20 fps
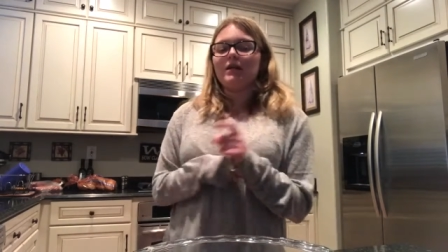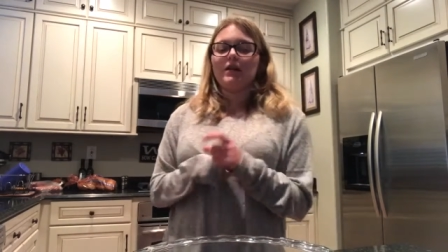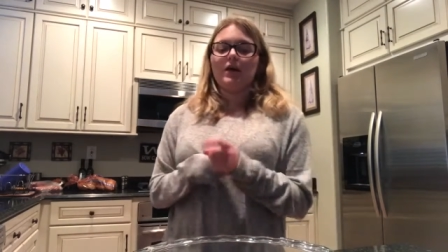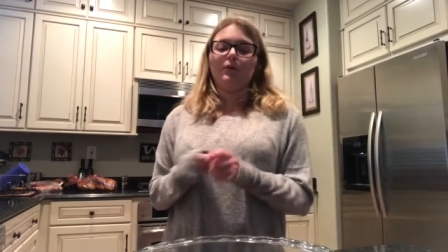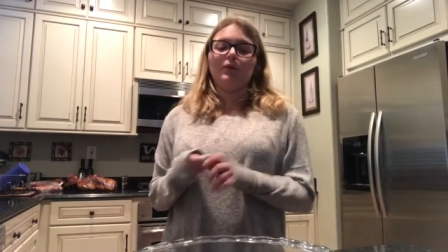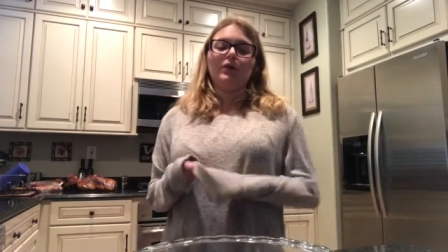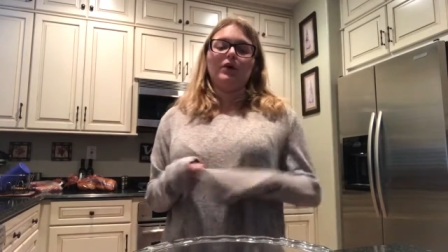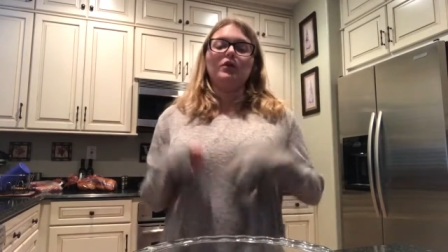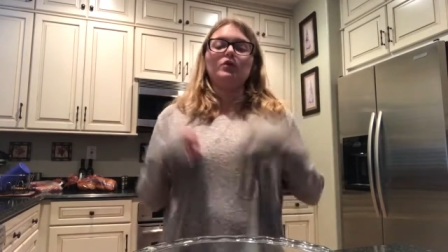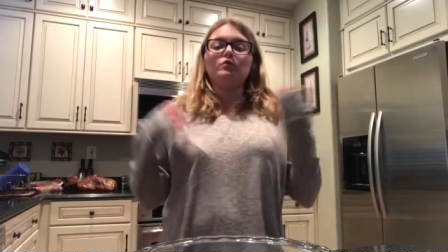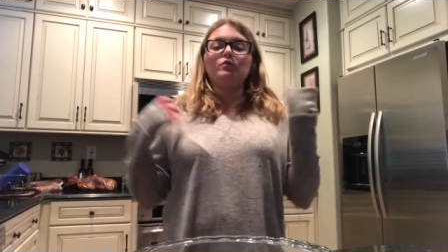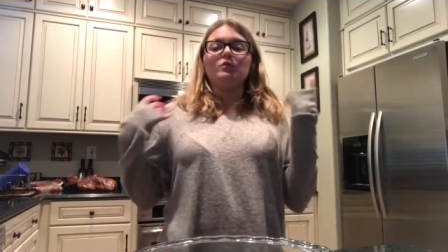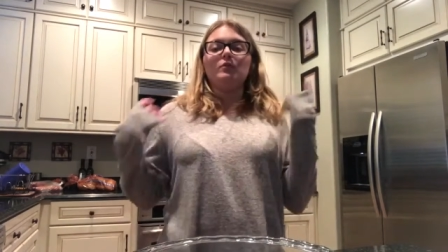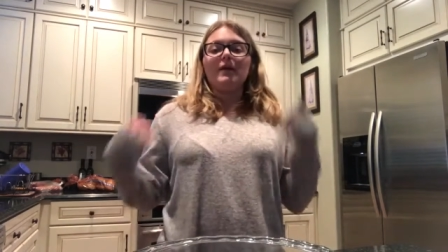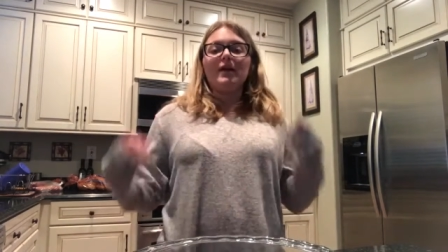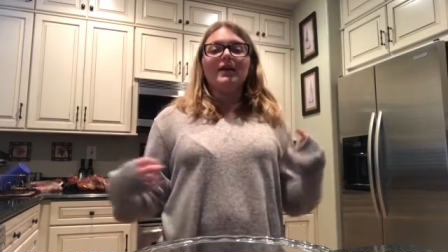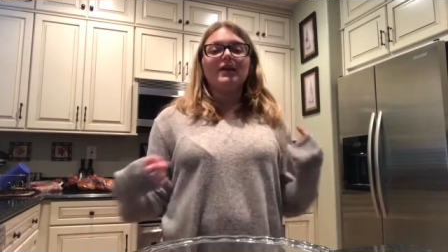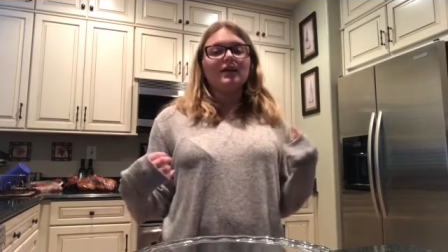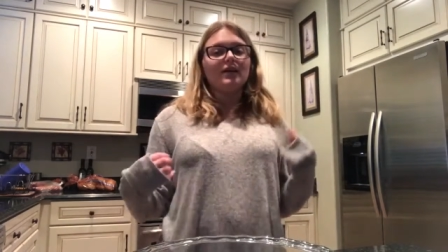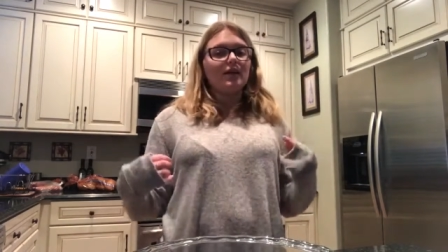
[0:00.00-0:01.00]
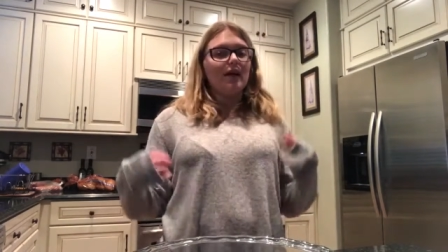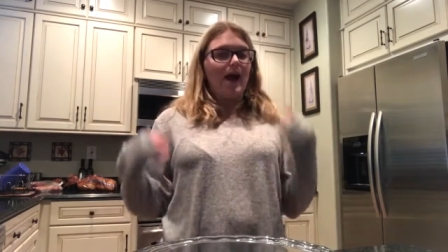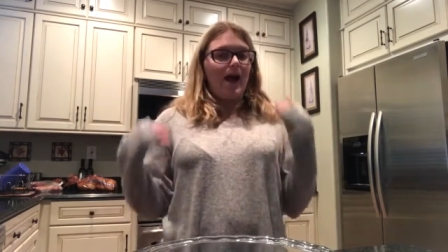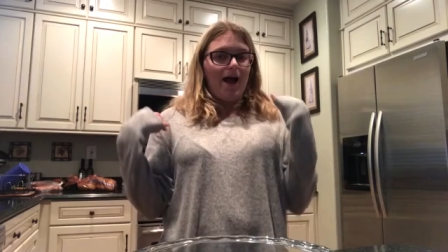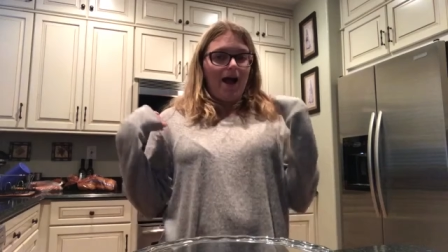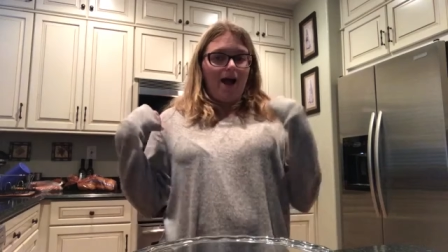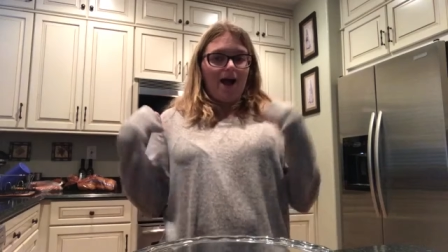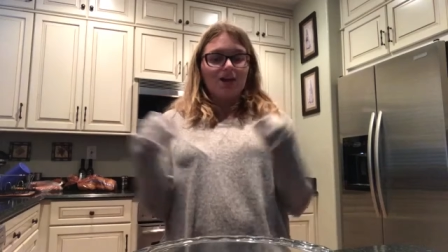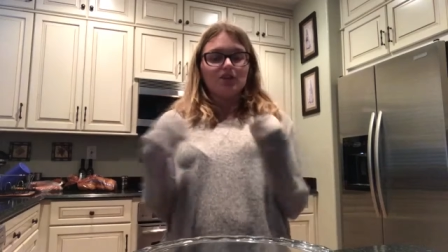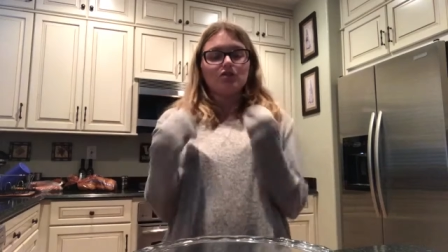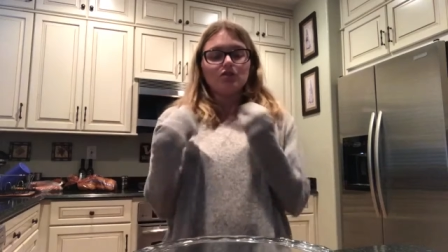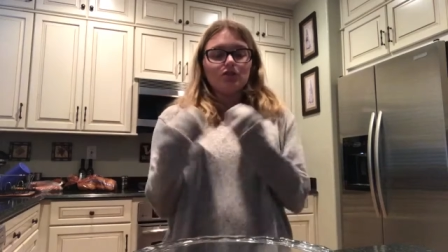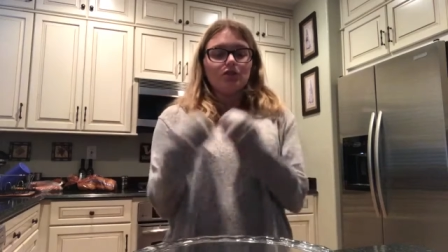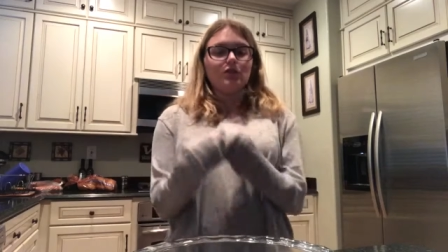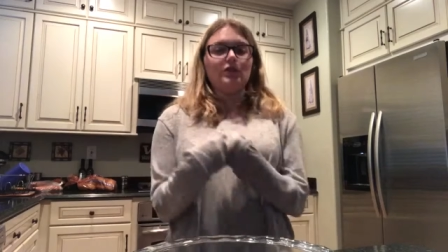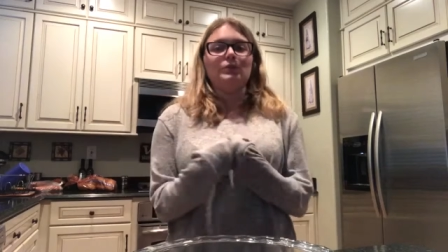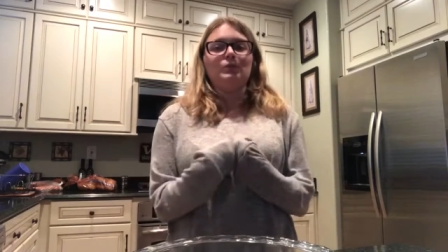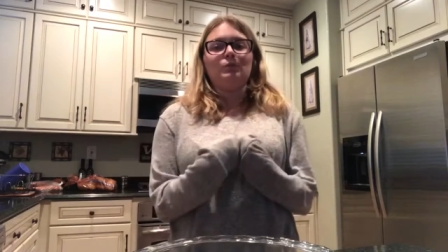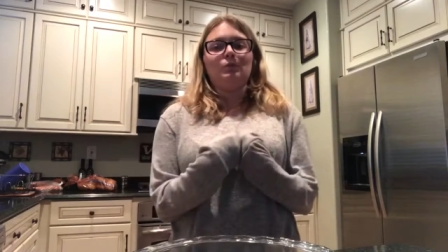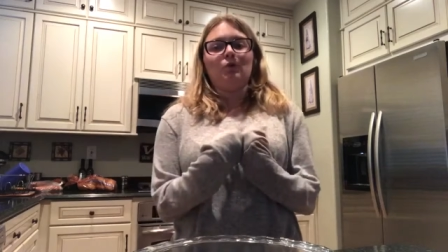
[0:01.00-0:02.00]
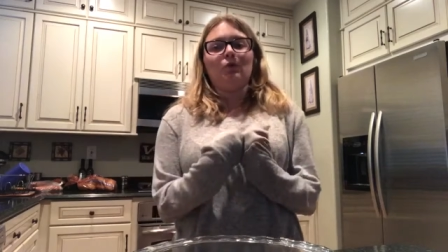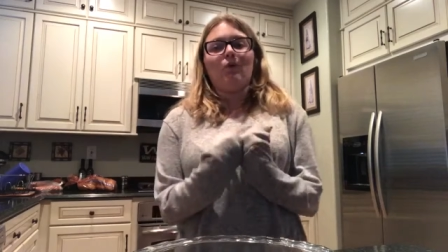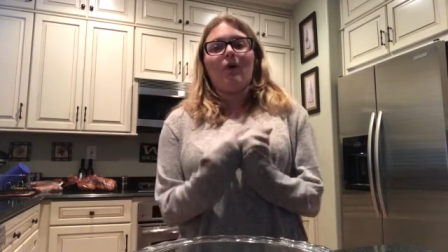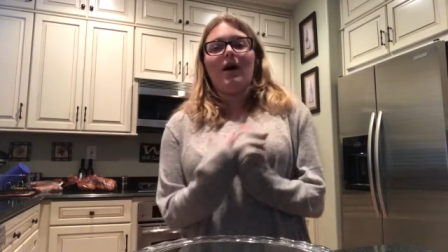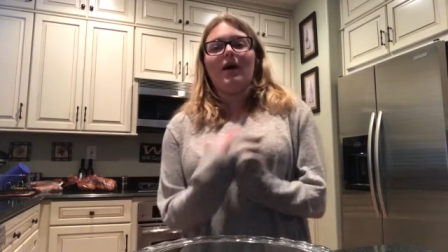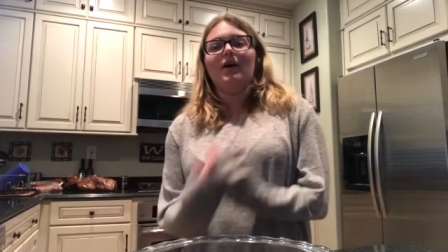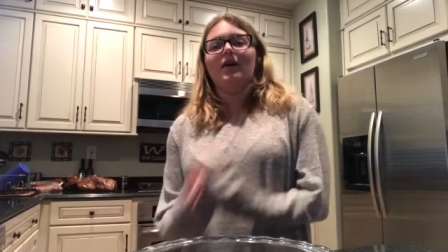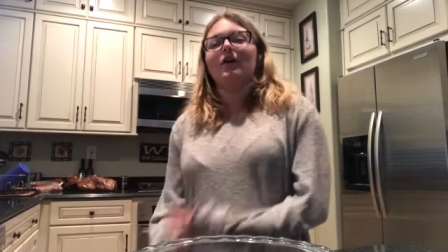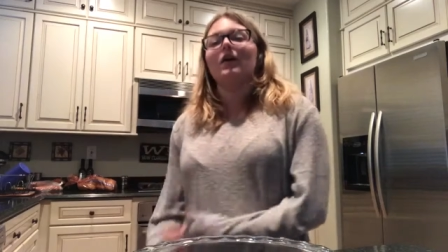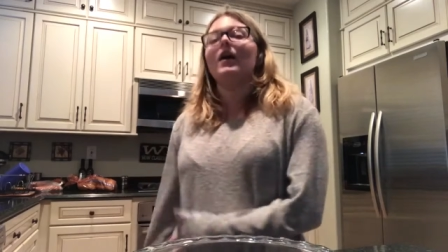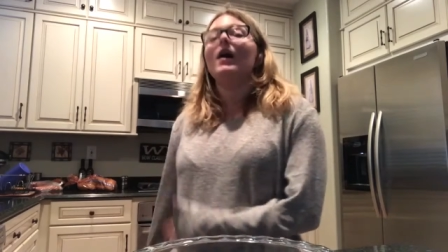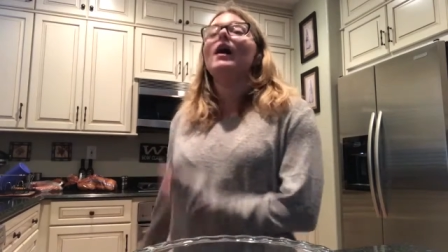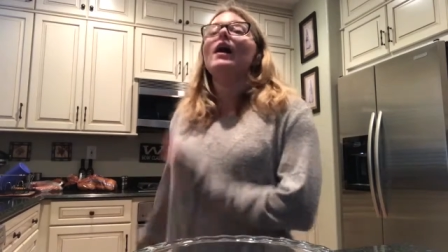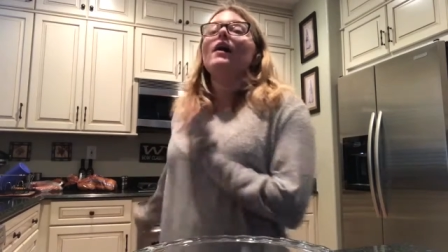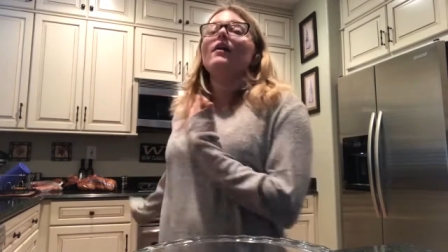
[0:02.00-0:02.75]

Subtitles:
that we're going to be making actually doesn't require